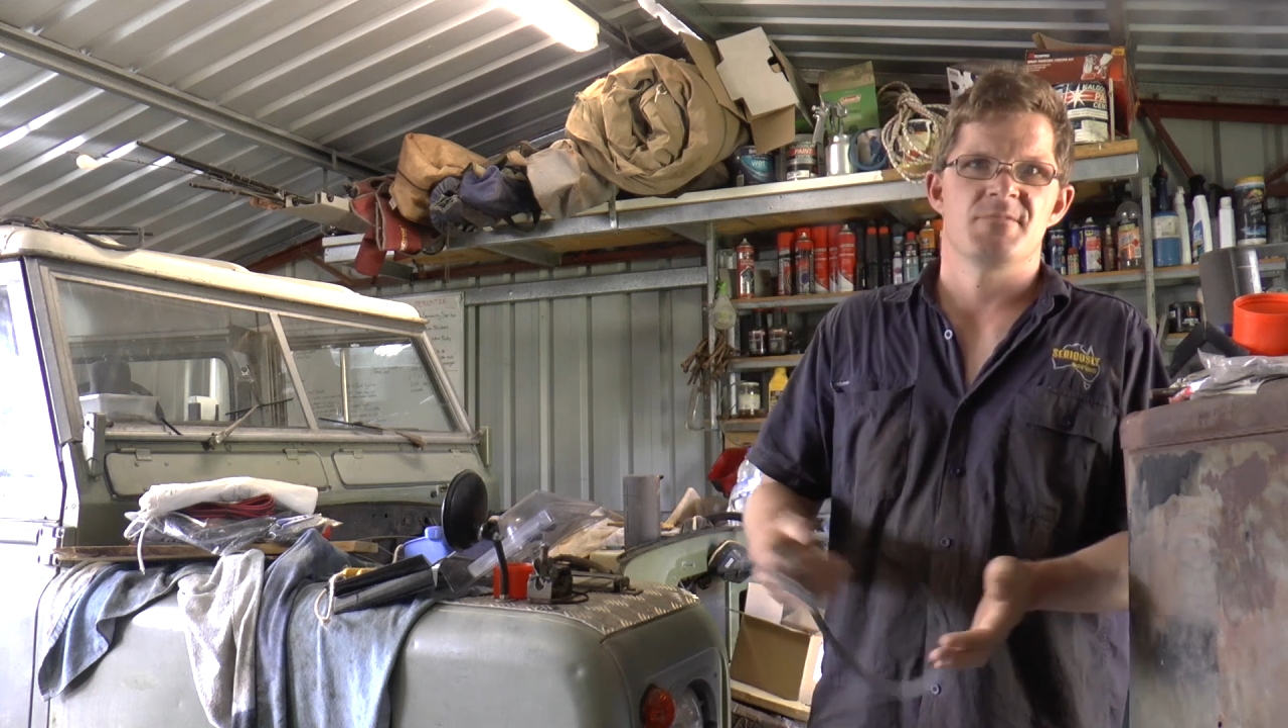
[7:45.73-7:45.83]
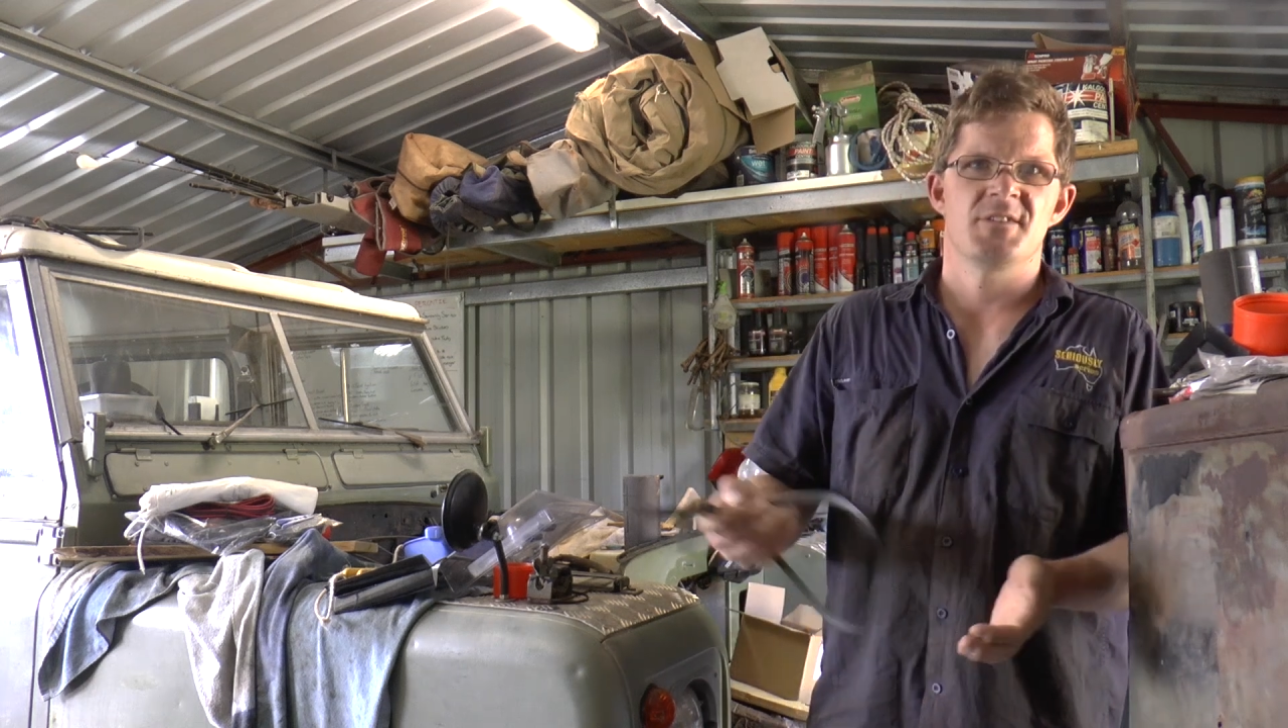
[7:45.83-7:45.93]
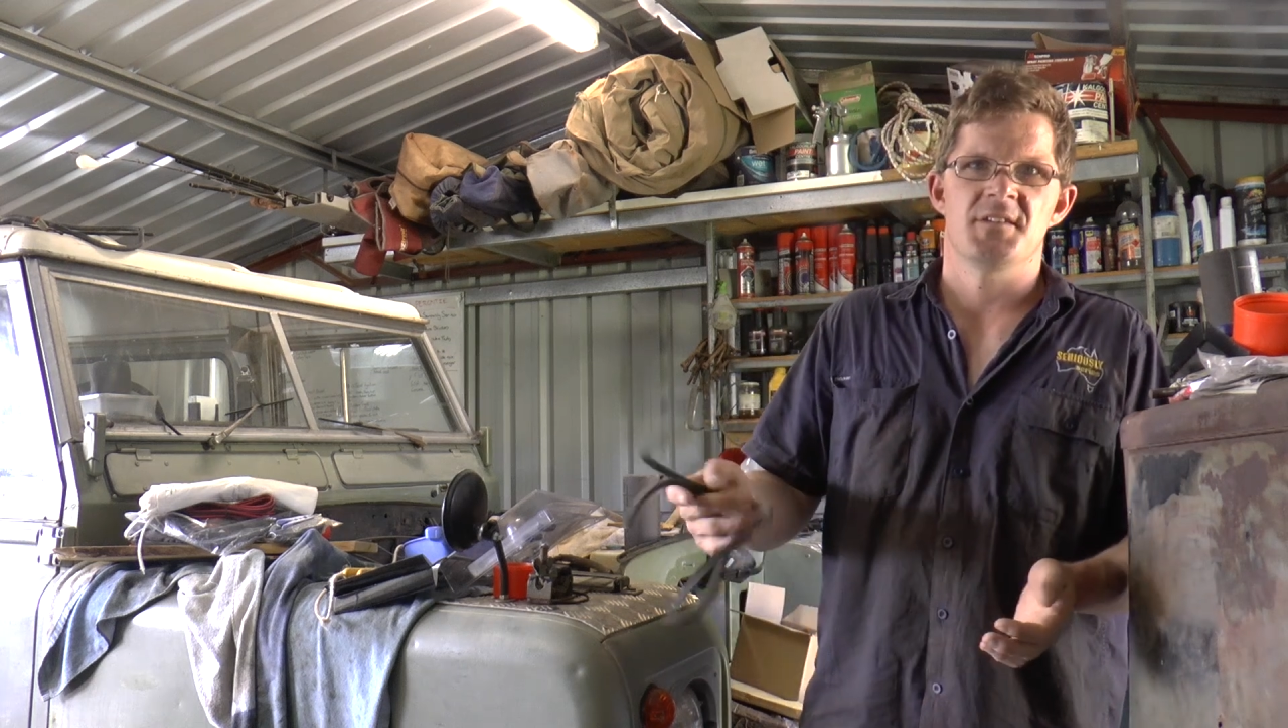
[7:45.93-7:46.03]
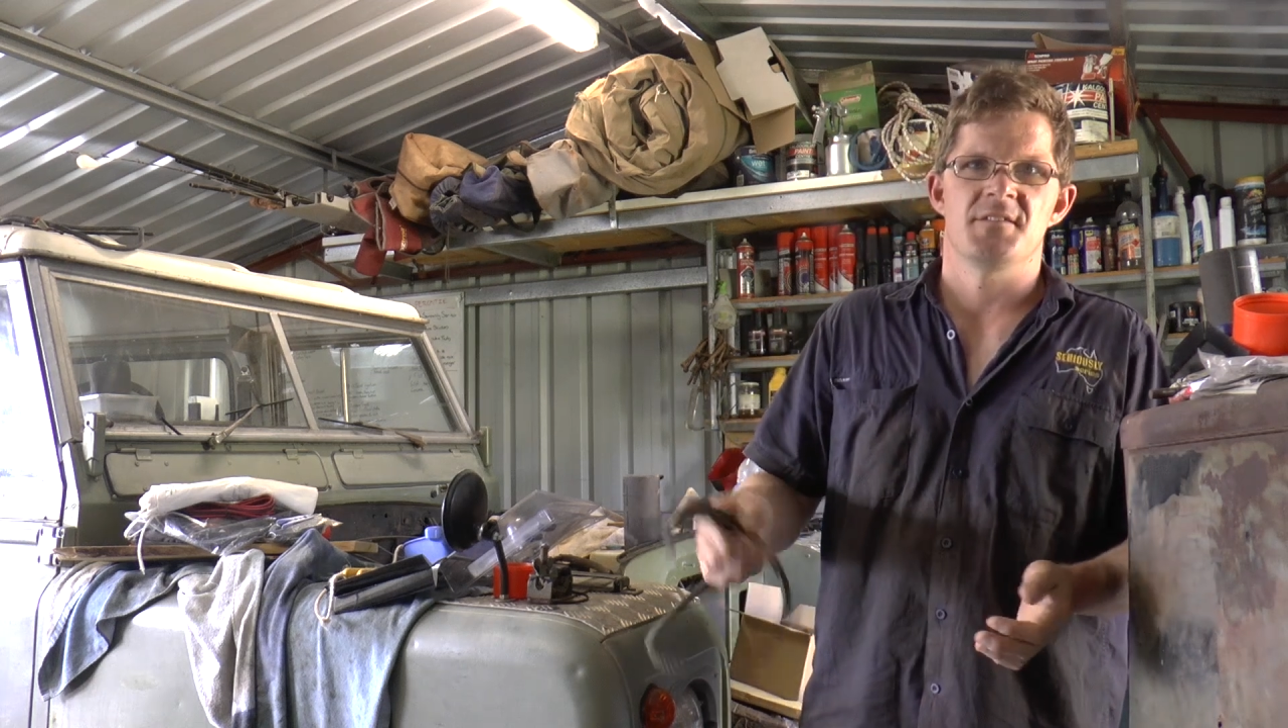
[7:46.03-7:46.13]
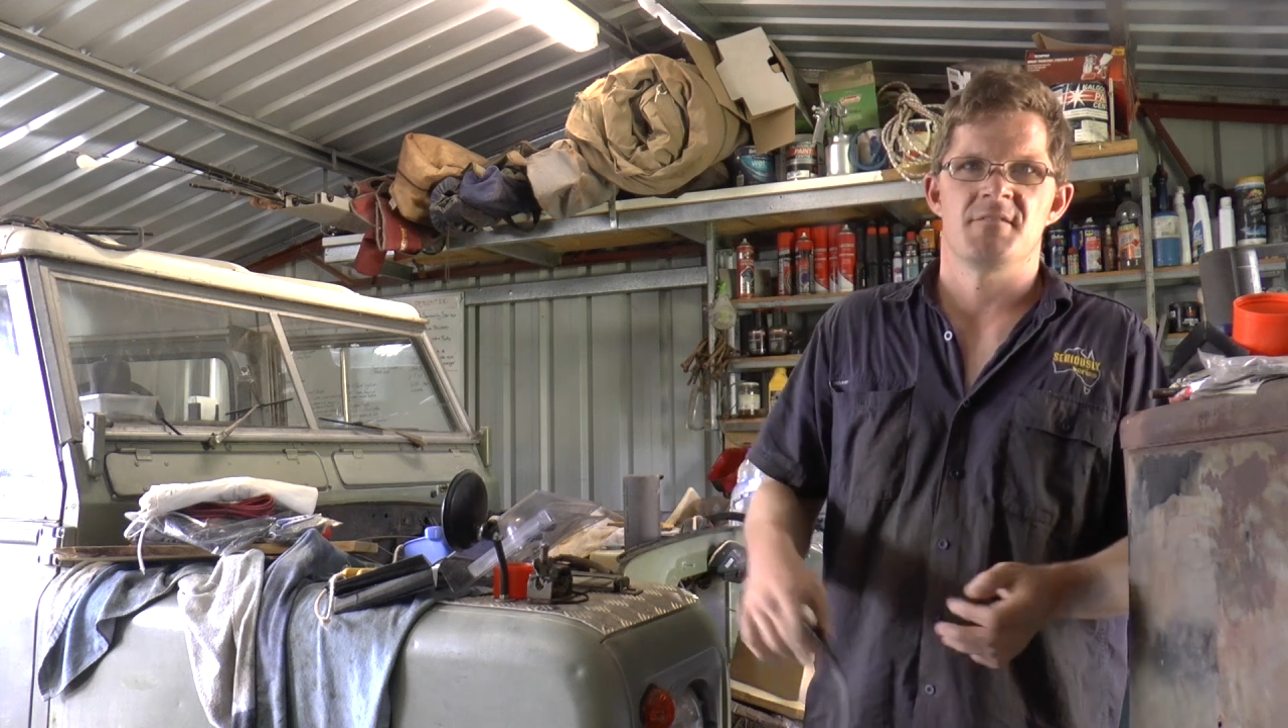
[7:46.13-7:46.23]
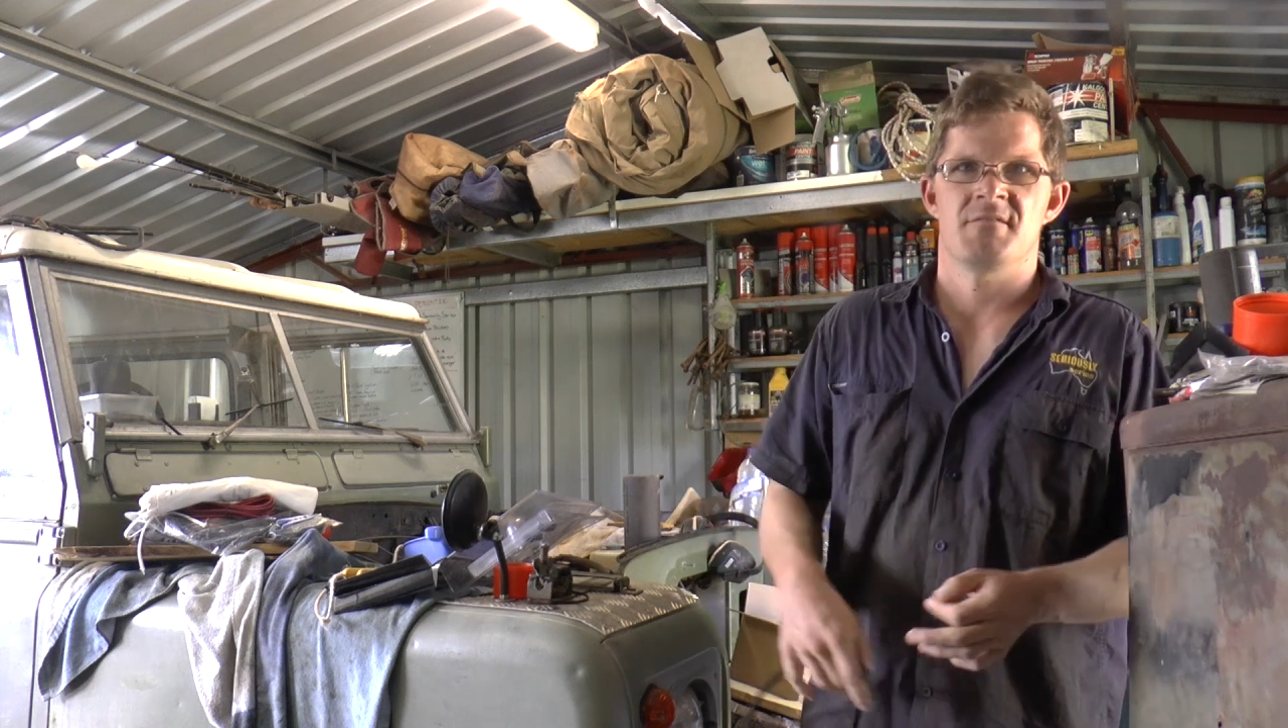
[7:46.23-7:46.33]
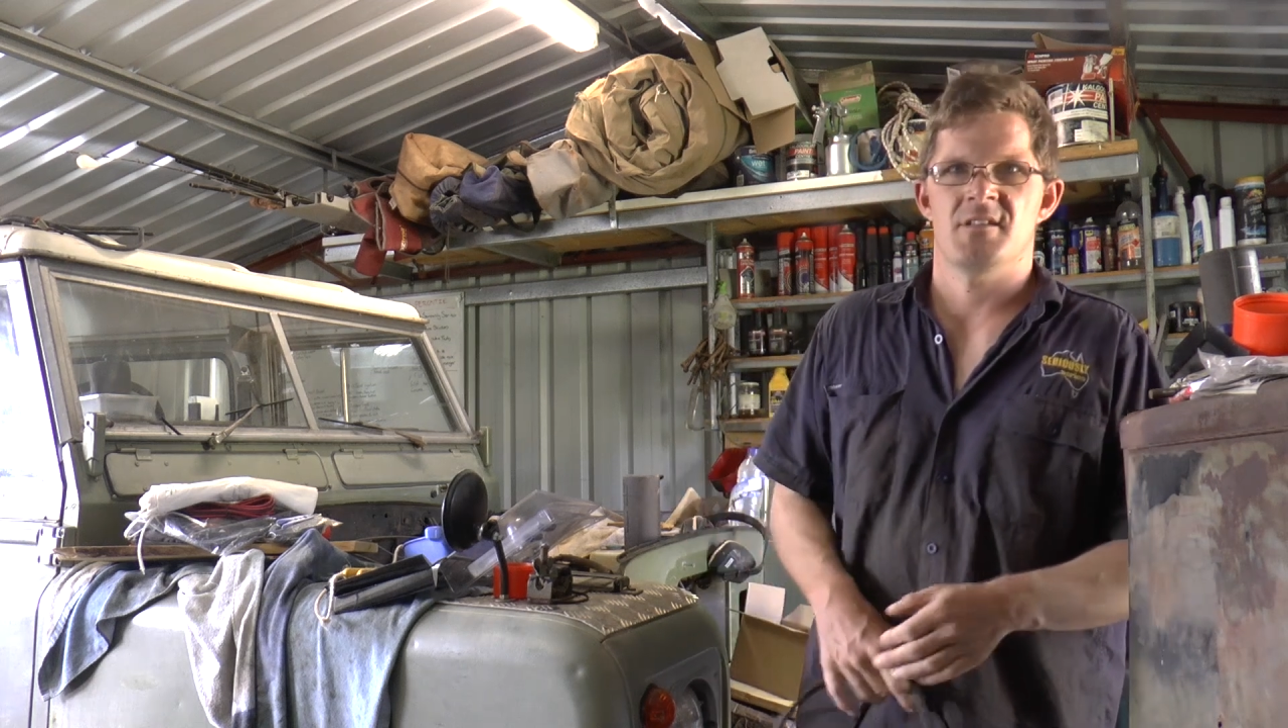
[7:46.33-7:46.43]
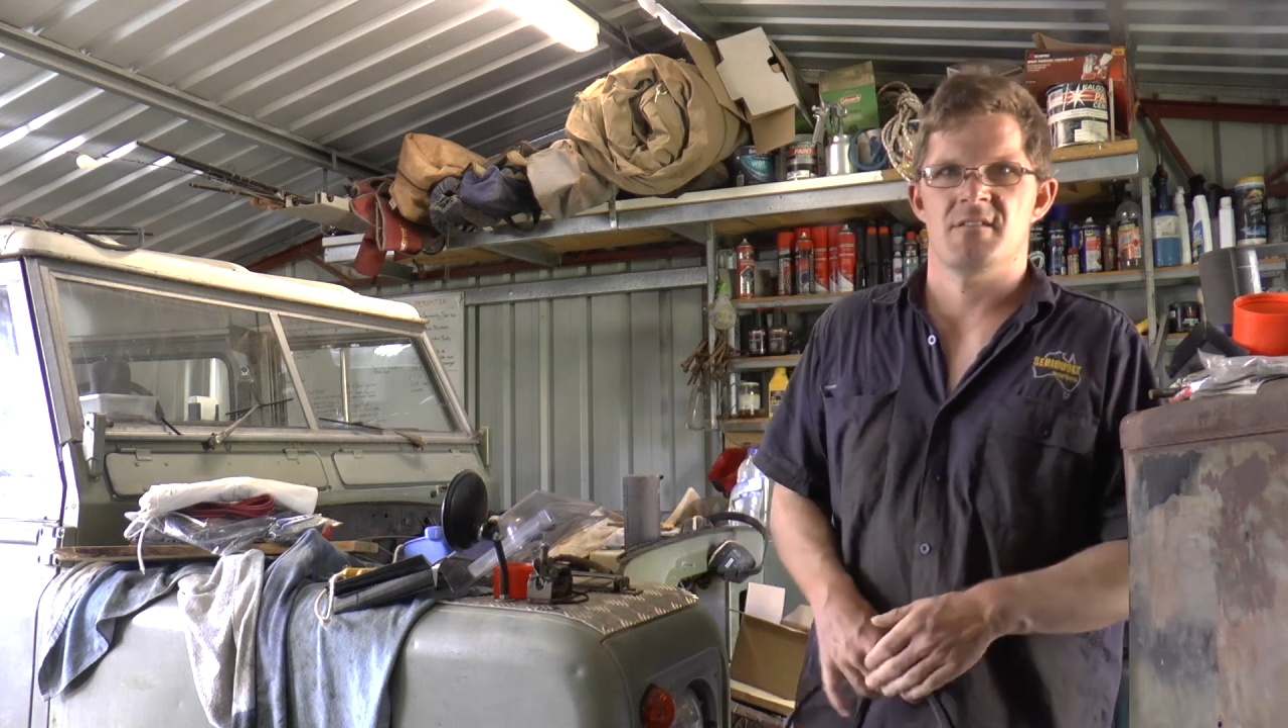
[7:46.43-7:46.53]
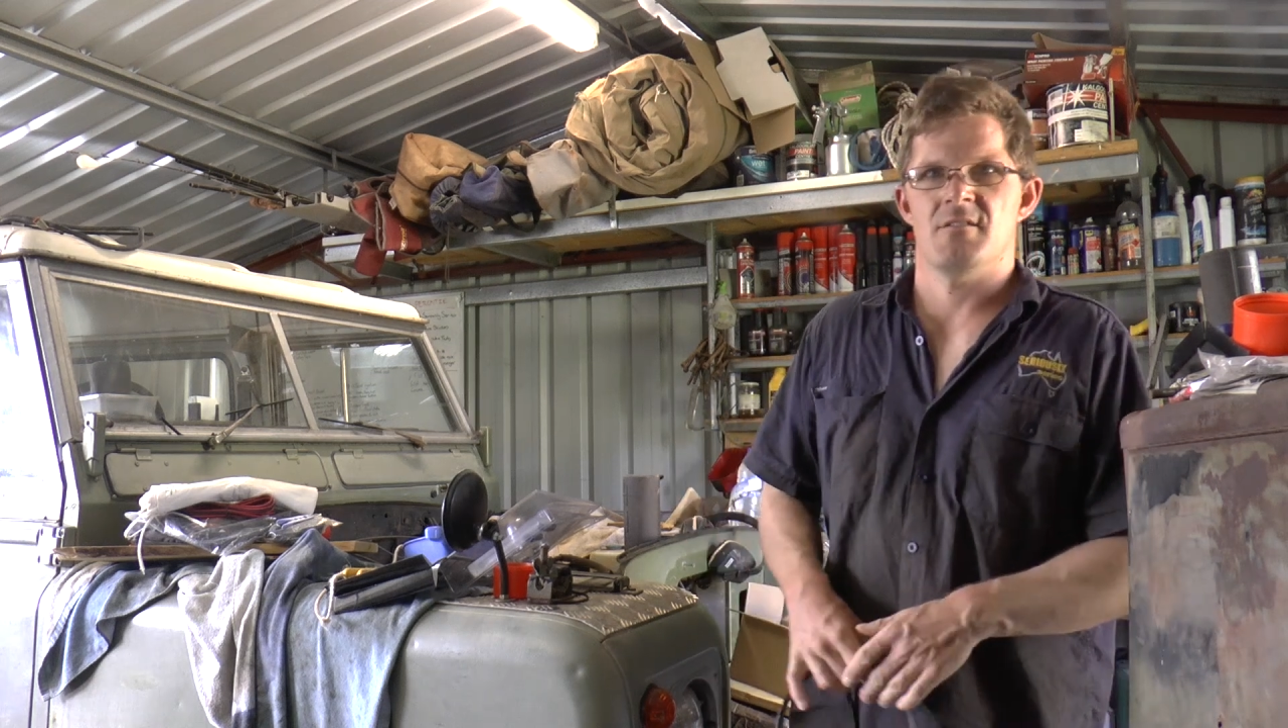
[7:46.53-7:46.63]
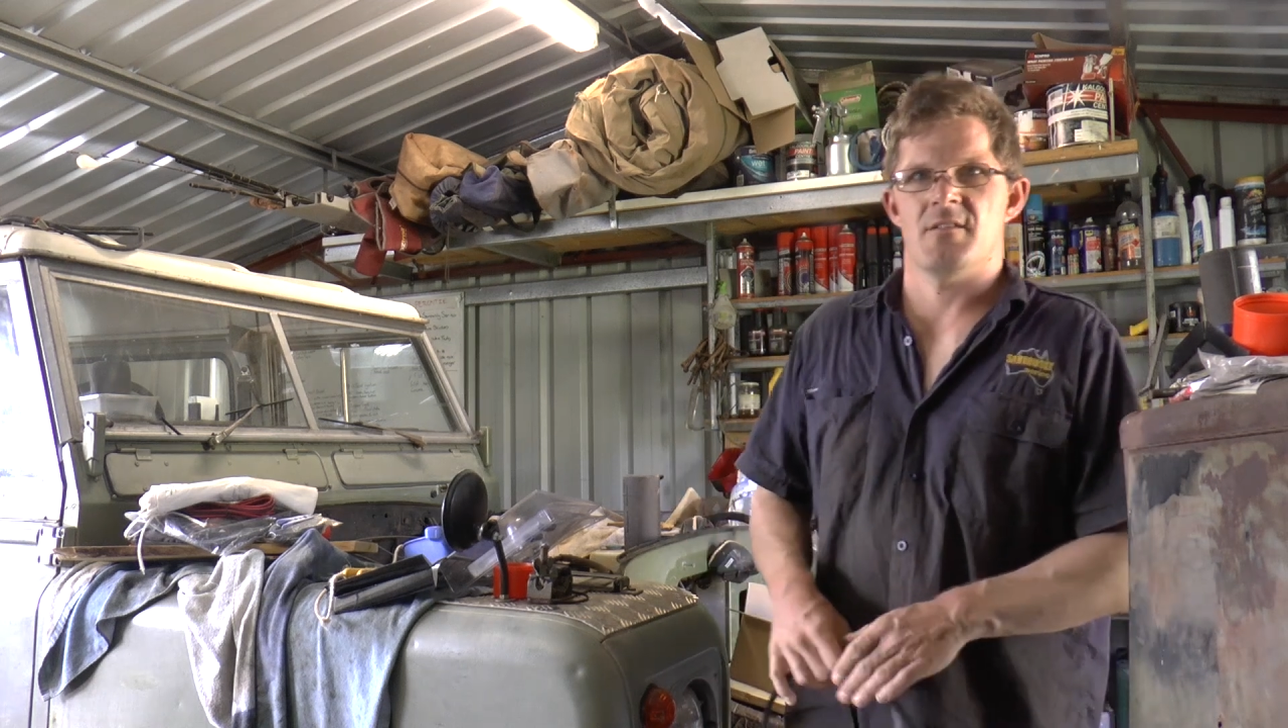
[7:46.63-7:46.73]
geez,
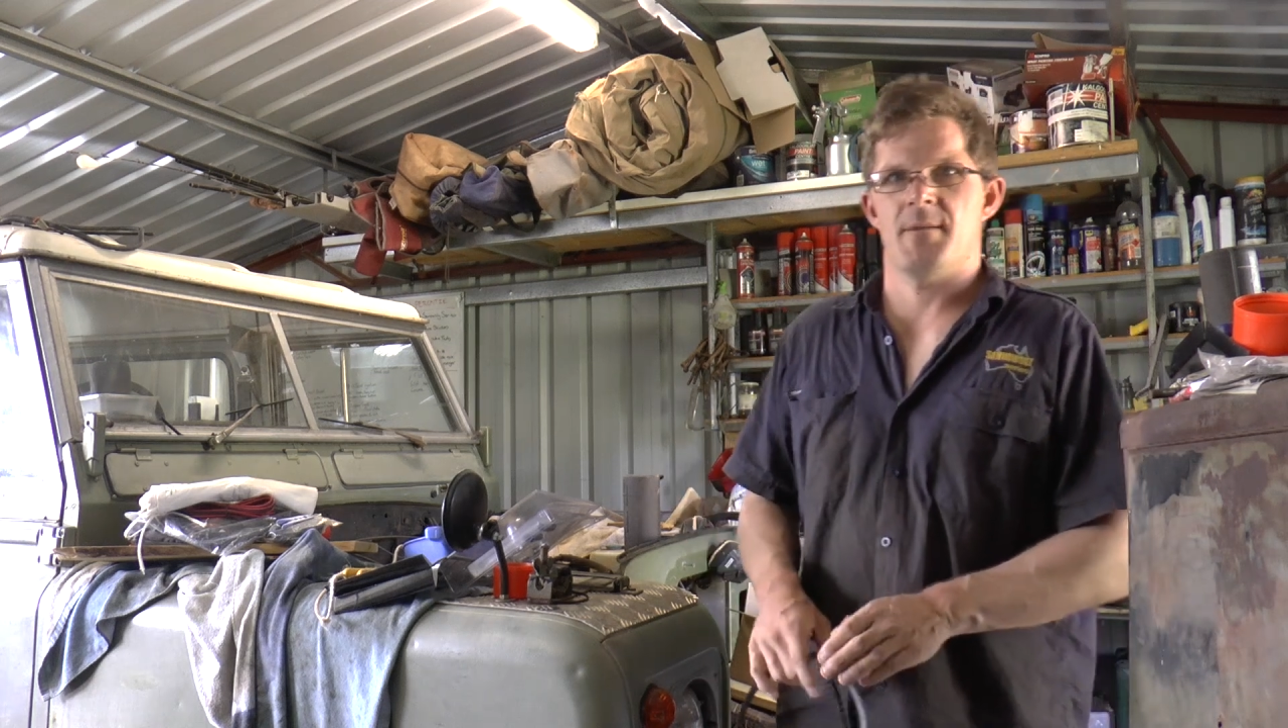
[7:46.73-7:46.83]
that's not